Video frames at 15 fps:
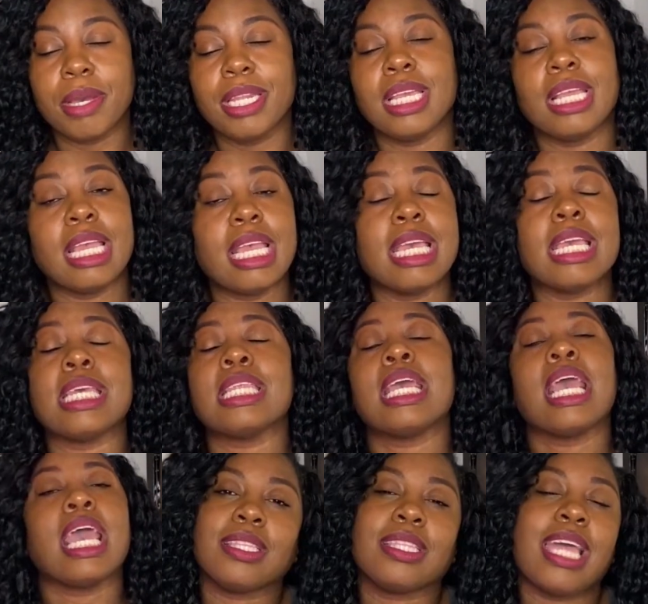money in.
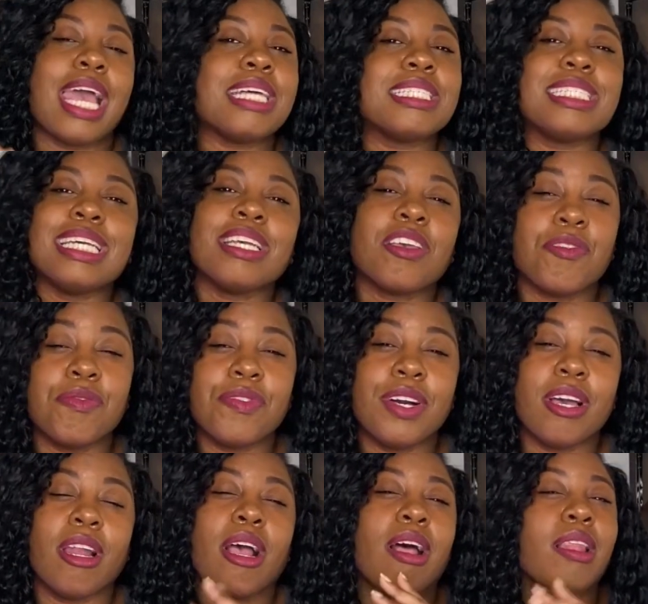That sinking
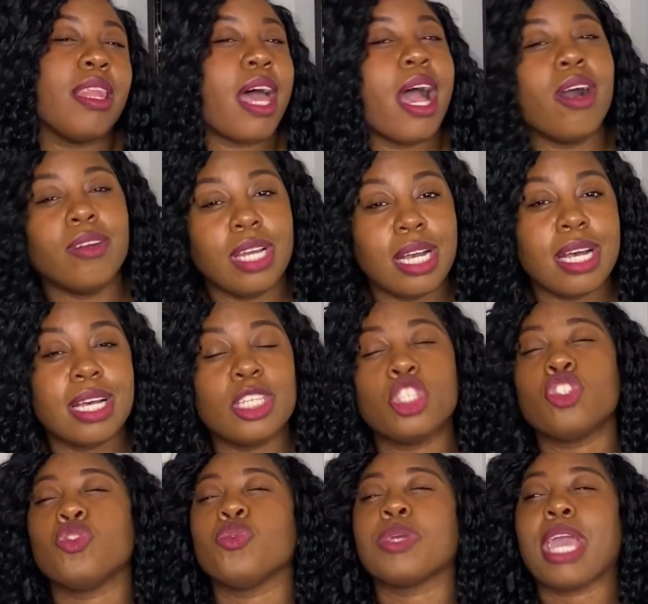fund allowed us
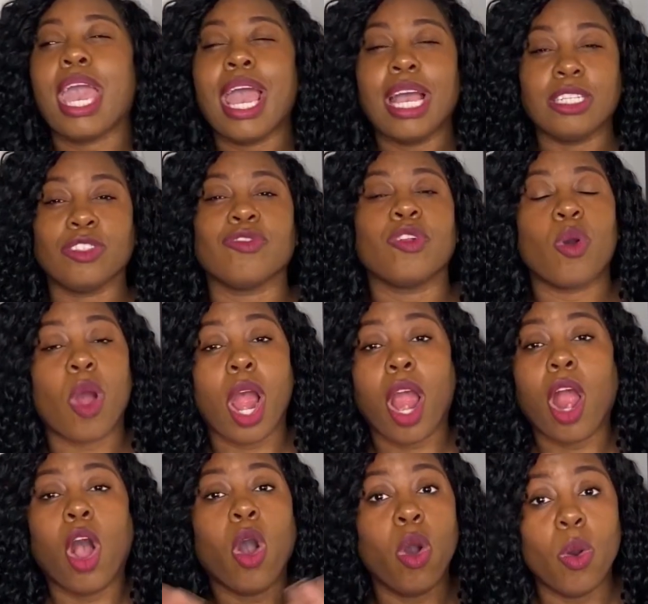to cash flow
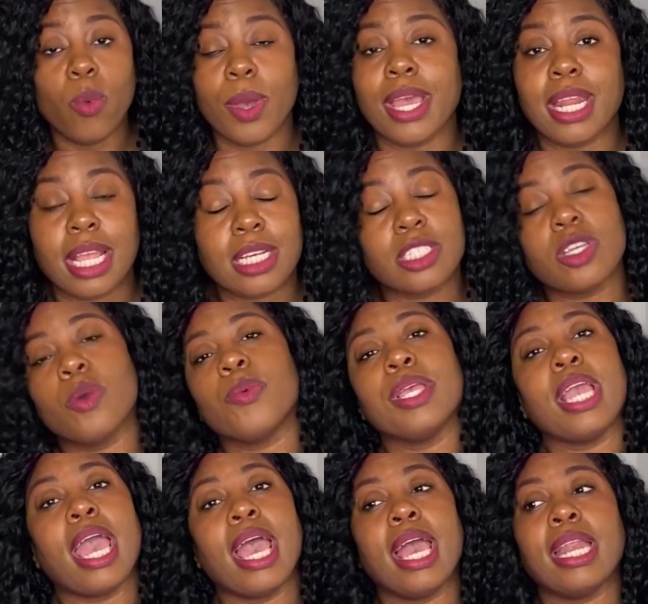our whole wedding. So we
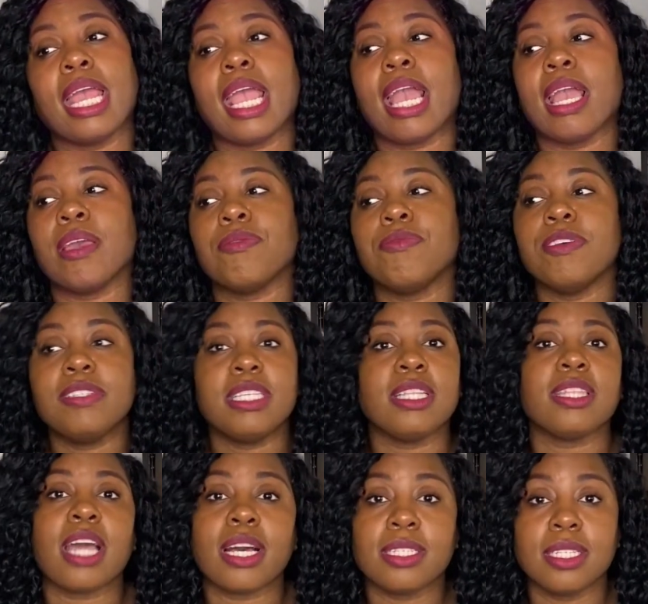had a
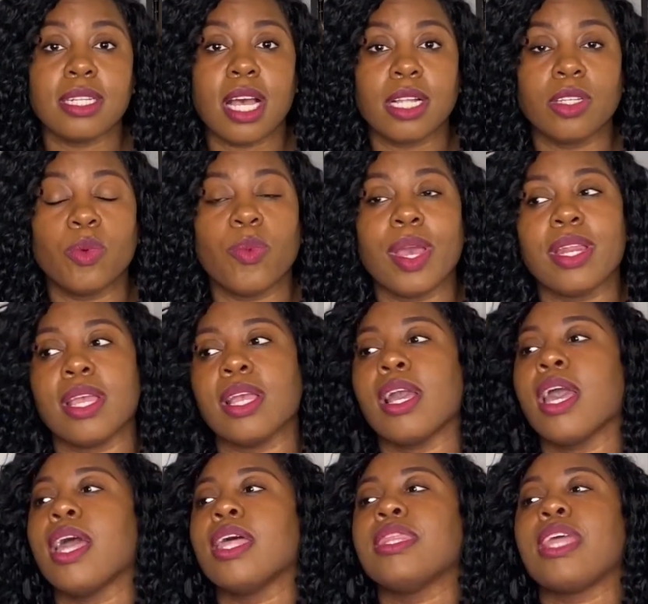$15,000 wedding
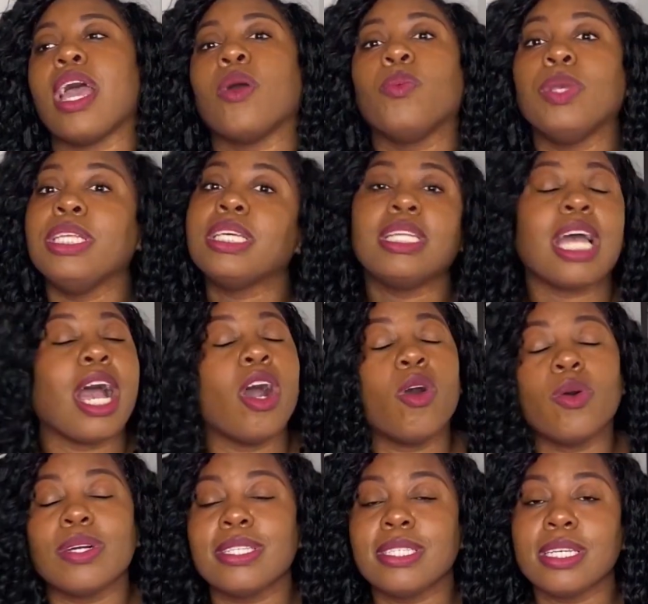that we did not
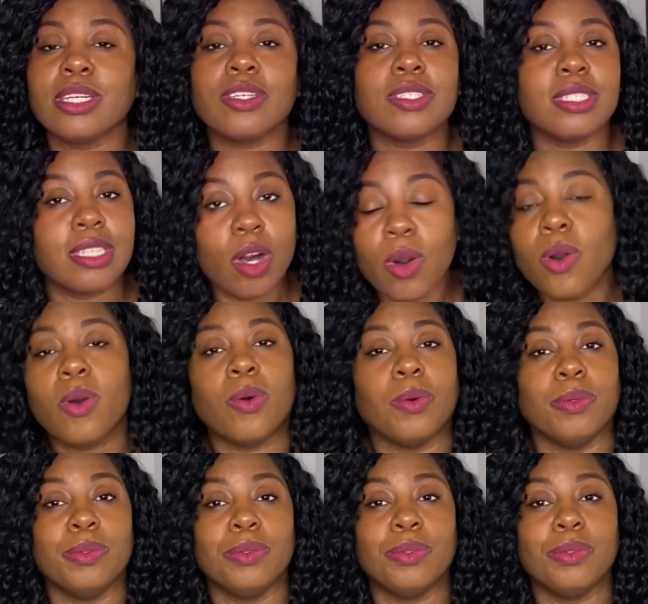owe a single soul